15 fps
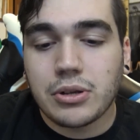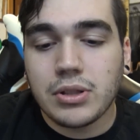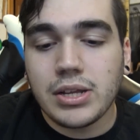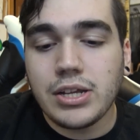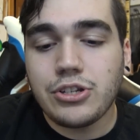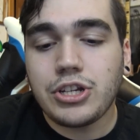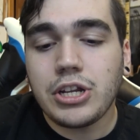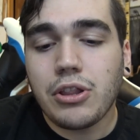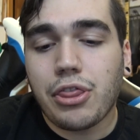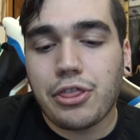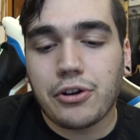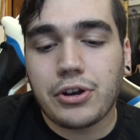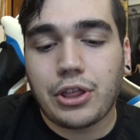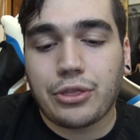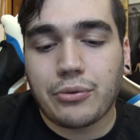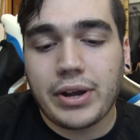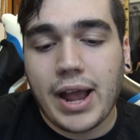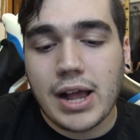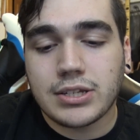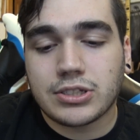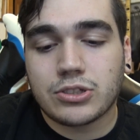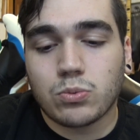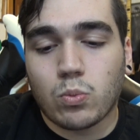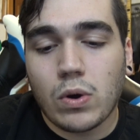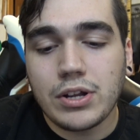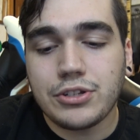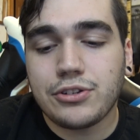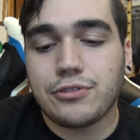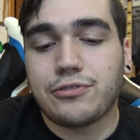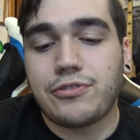Legion33 asks, what
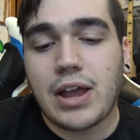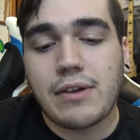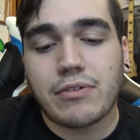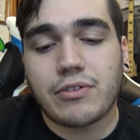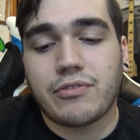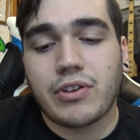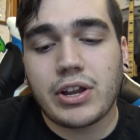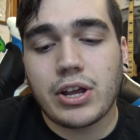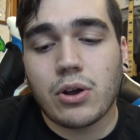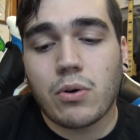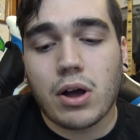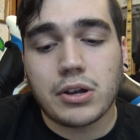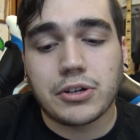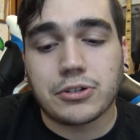is your favorite video on your